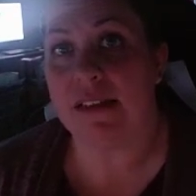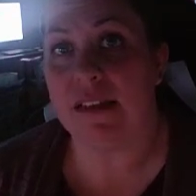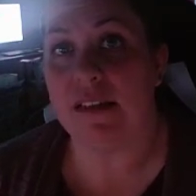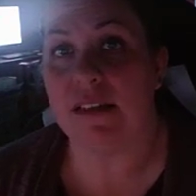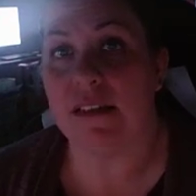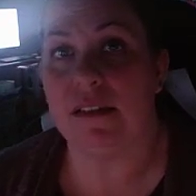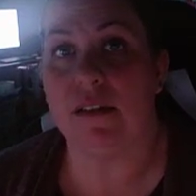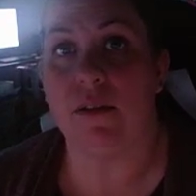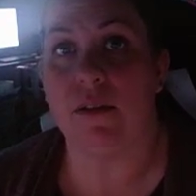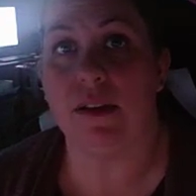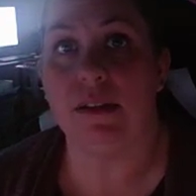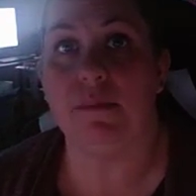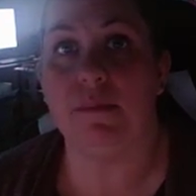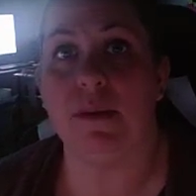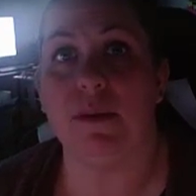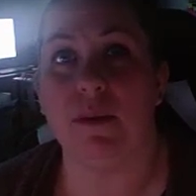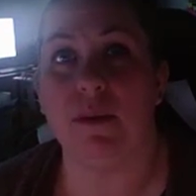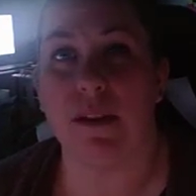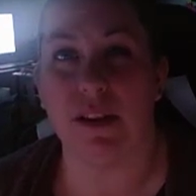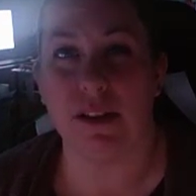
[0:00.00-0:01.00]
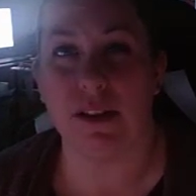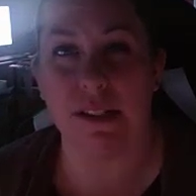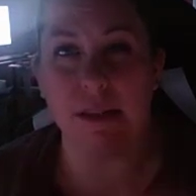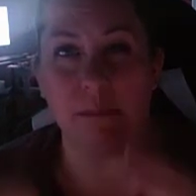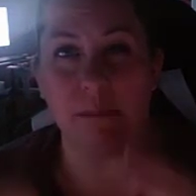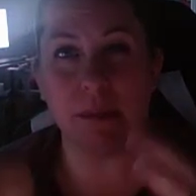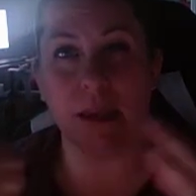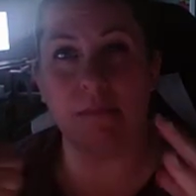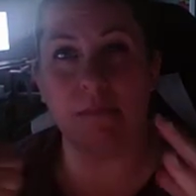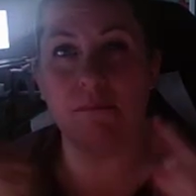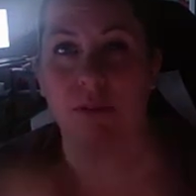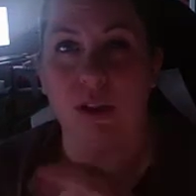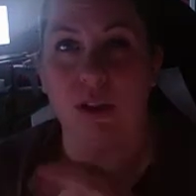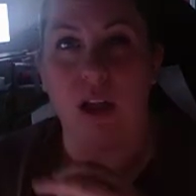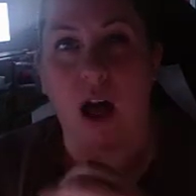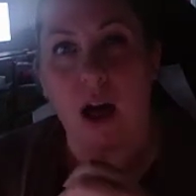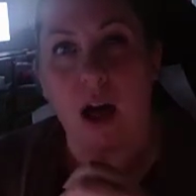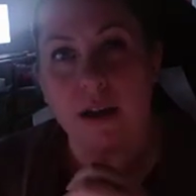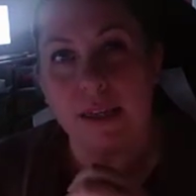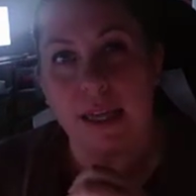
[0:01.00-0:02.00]
This is going to be where there's something
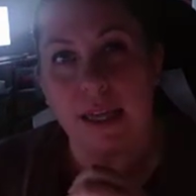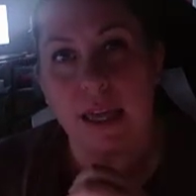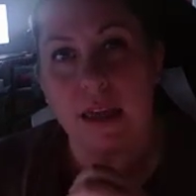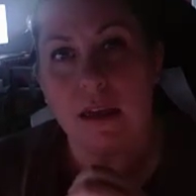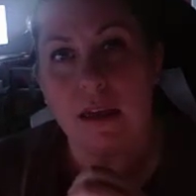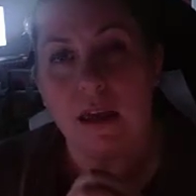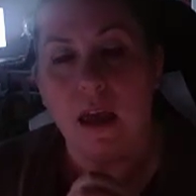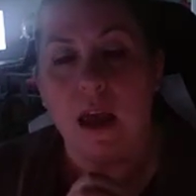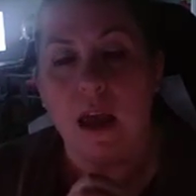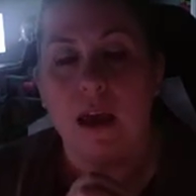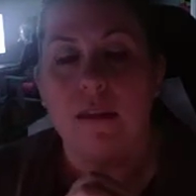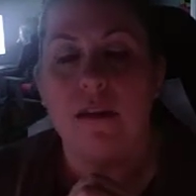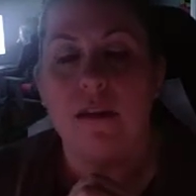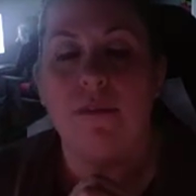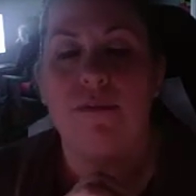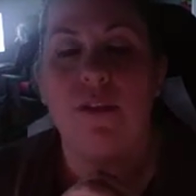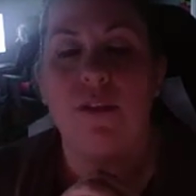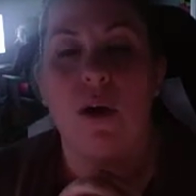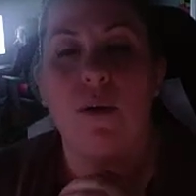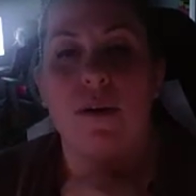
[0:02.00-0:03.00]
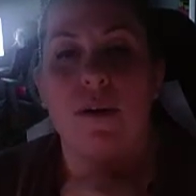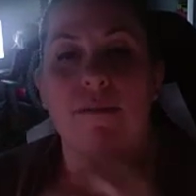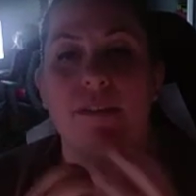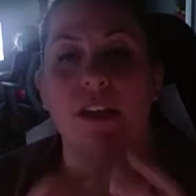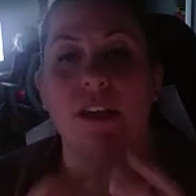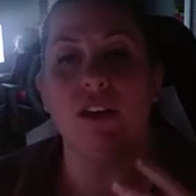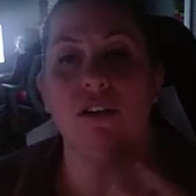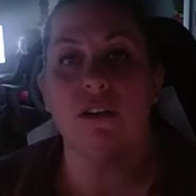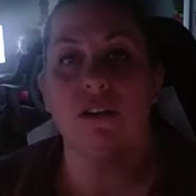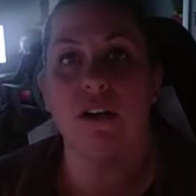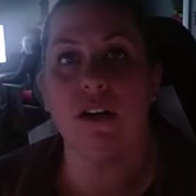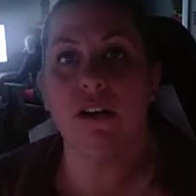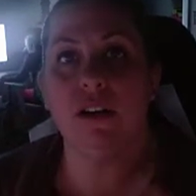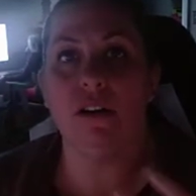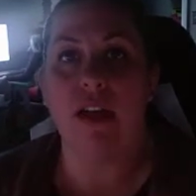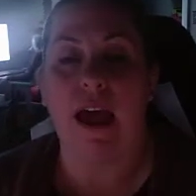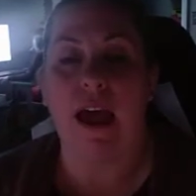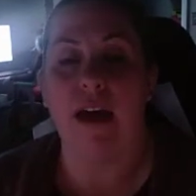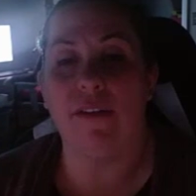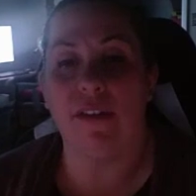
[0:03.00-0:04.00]
blocking the flow of the urine
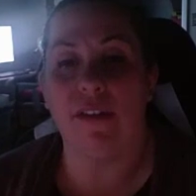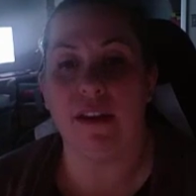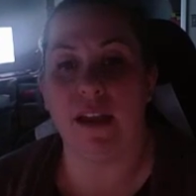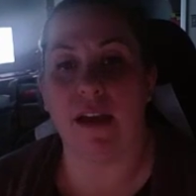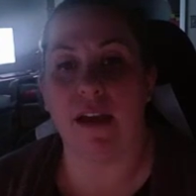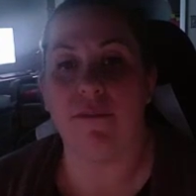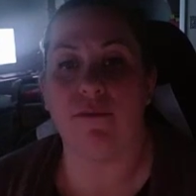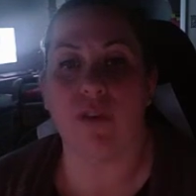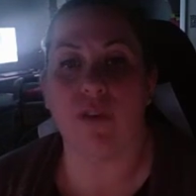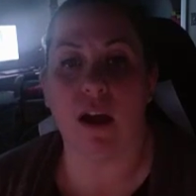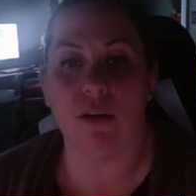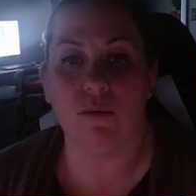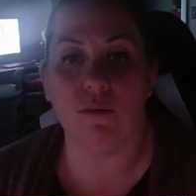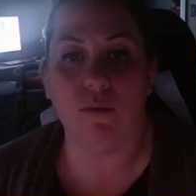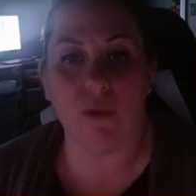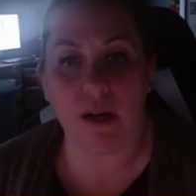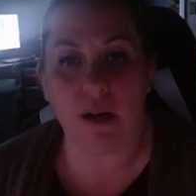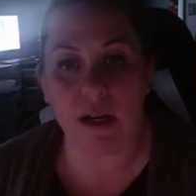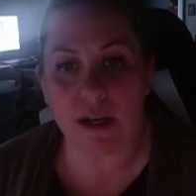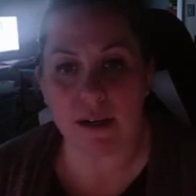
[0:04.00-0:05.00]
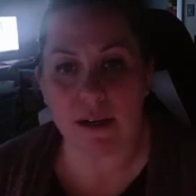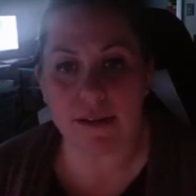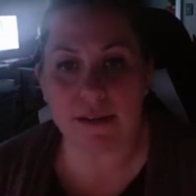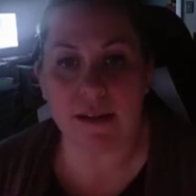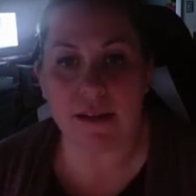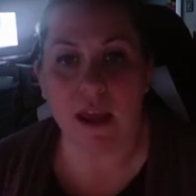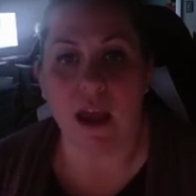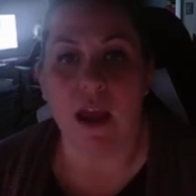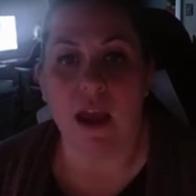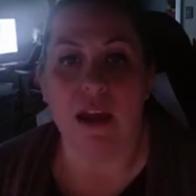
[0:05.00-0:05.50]
and how the nephron works.